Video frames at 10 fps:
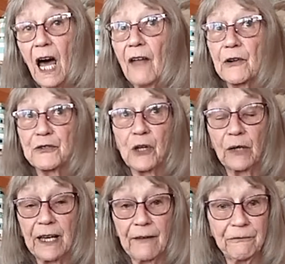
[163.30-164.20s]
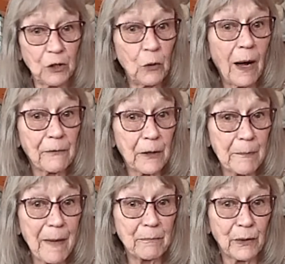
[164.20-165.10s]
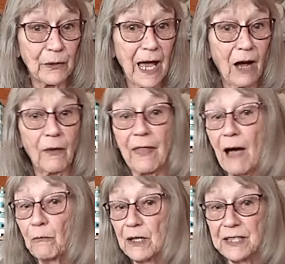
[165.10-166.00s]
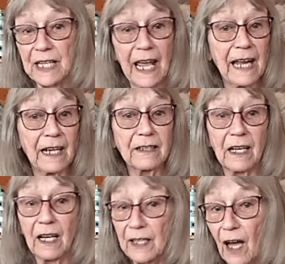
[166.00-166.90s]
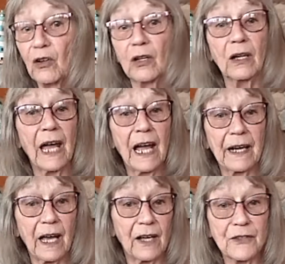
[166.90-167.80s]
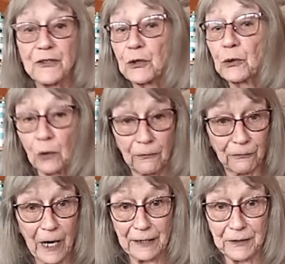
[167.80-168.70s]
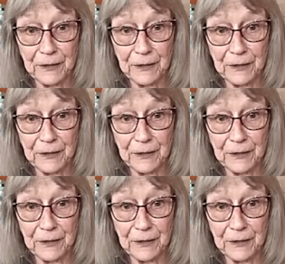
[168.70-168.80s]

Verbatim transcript: There's only a few I remember now, and that was an aunt, an uncle, and a school friend